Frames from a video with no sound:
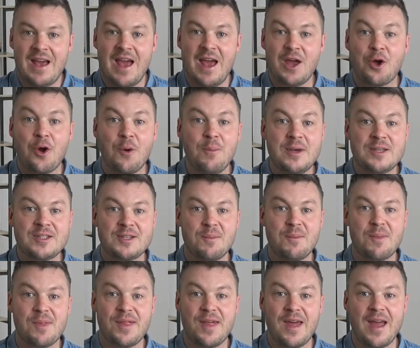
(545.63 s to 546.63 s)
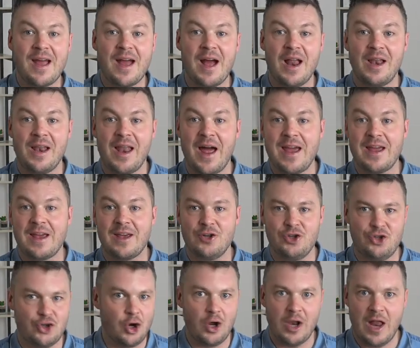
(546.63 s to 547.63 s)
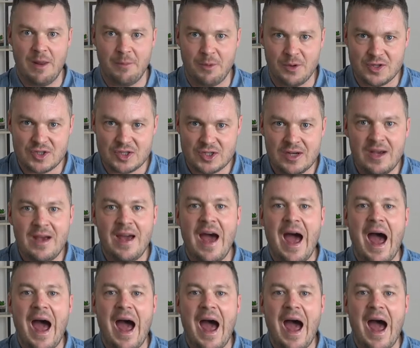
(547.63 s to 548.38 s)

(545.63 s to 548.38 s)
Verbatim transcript: It could be something like jungle animals,